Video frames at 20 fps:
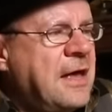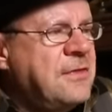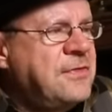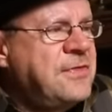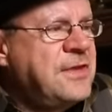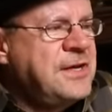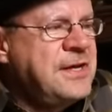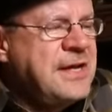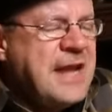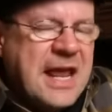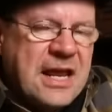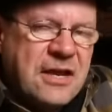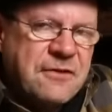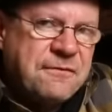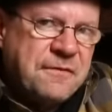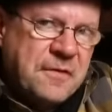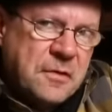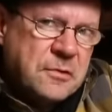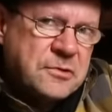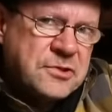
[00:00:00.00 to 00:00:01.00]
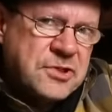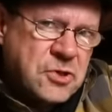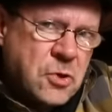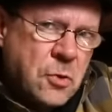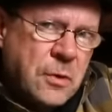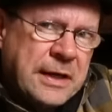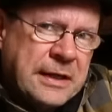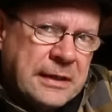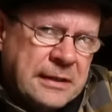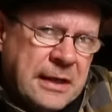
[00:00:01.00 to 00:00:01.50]
The neck fill's
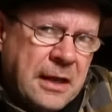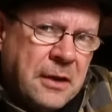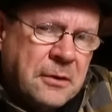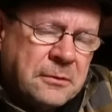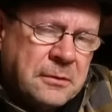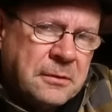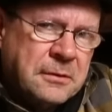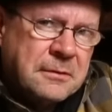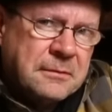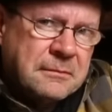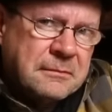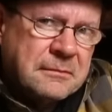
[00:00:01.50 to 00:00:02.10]
going down.